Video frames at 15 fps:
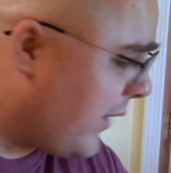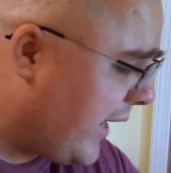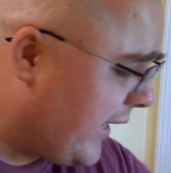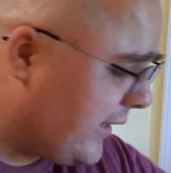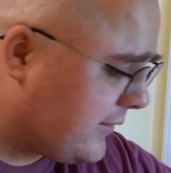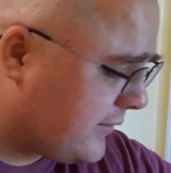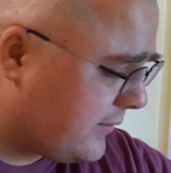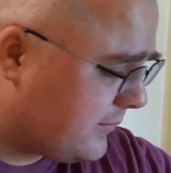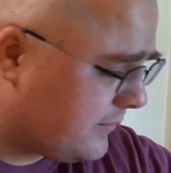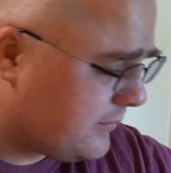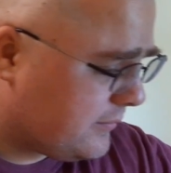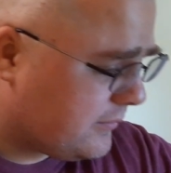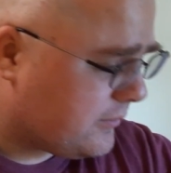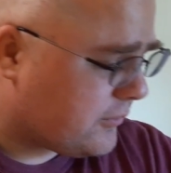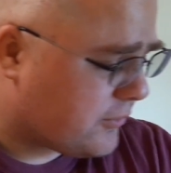8.
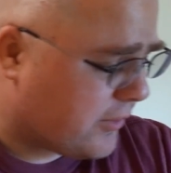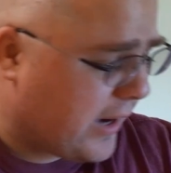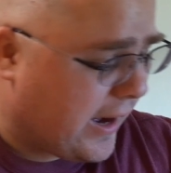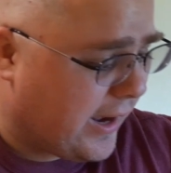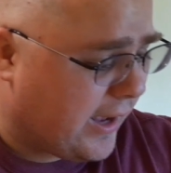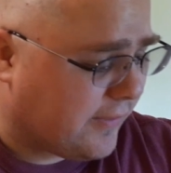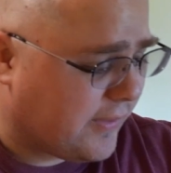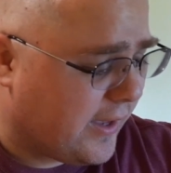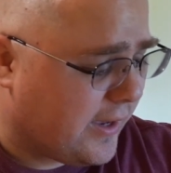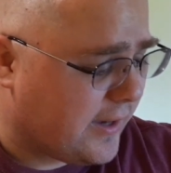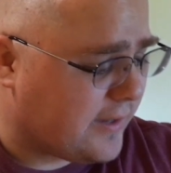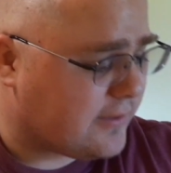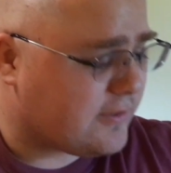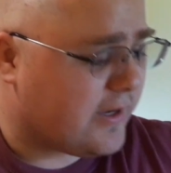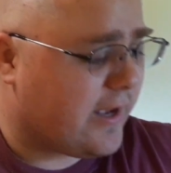Try it on the
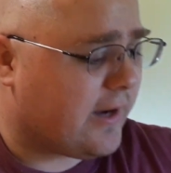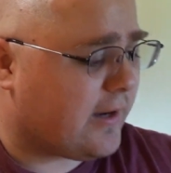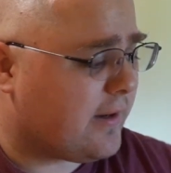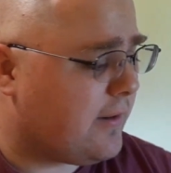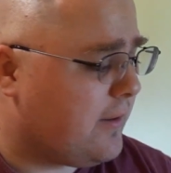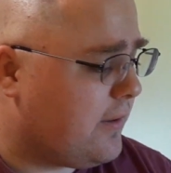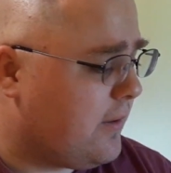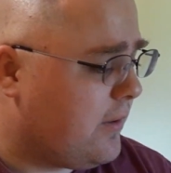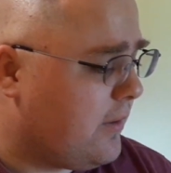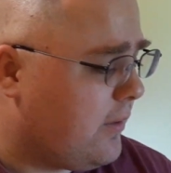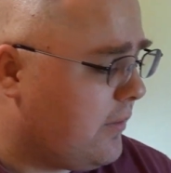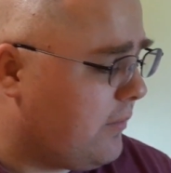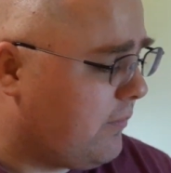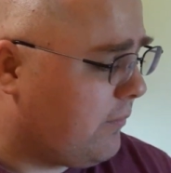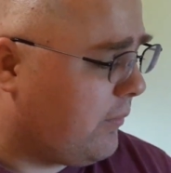highest setting.
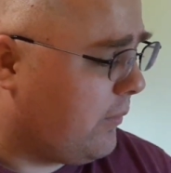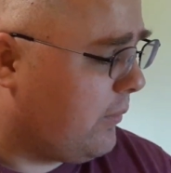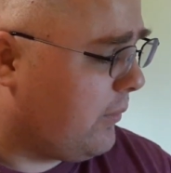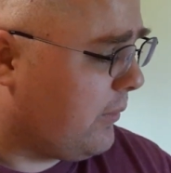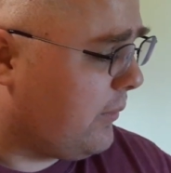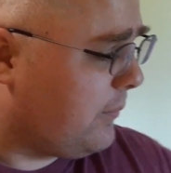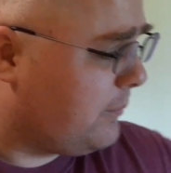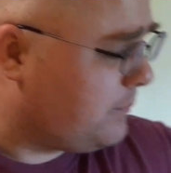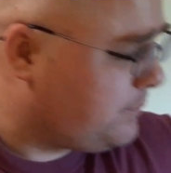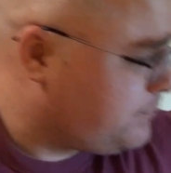For